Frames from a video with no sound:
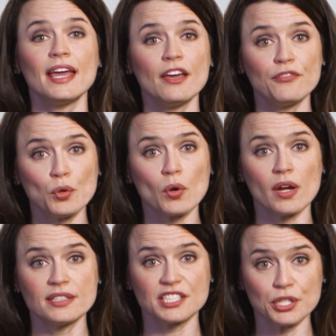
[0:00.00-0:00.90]
If you are
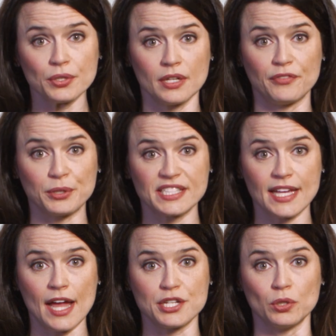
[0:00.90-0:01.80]
uncertain of your
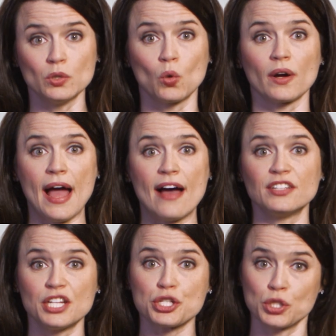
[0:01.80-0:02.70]
schedule or have
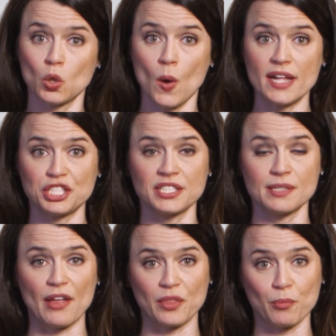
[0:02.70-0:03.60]
additional questions
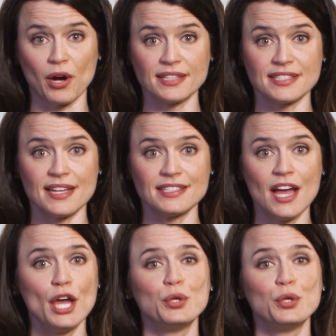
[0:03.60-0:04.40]
about the process,